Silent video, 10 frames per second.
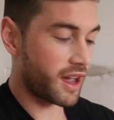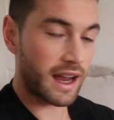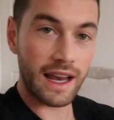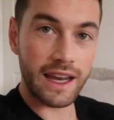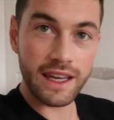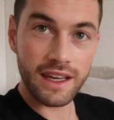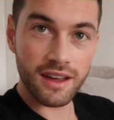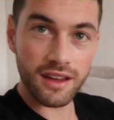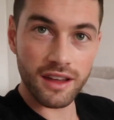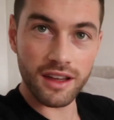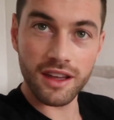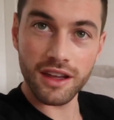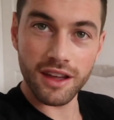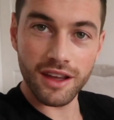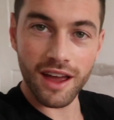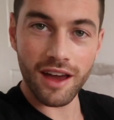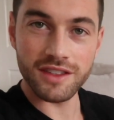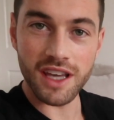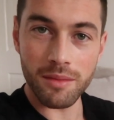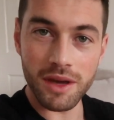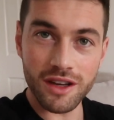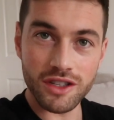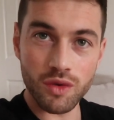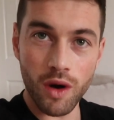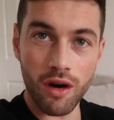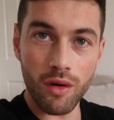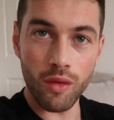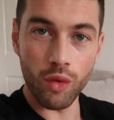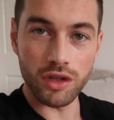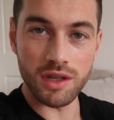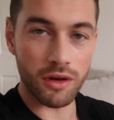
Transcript: Clinique have sent me a Swell water